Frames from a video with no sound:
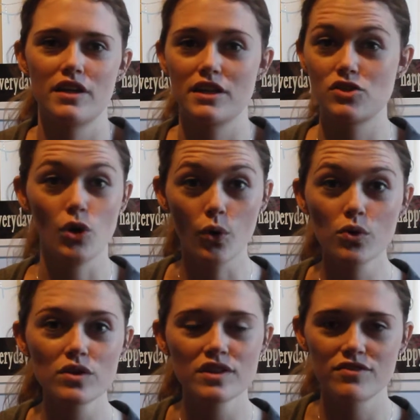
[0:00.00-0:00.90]
it's
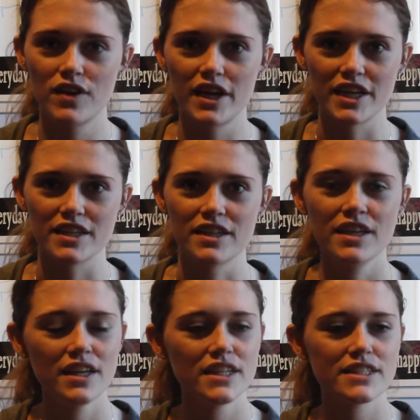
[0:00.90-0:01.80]
totally fine
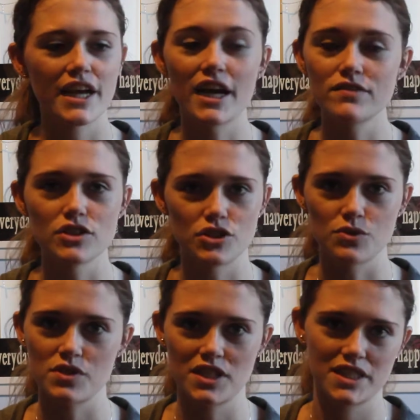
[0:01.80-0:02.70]
to have
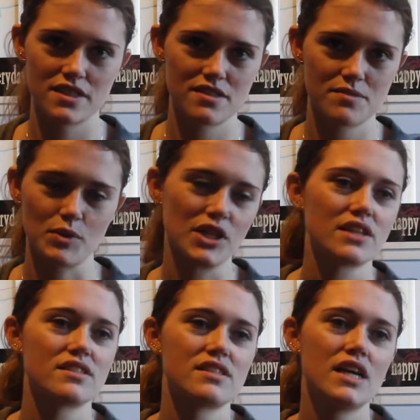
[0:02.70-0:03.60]
issues like this,
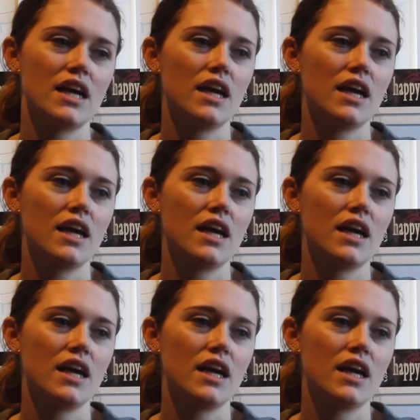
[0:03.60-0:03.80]
because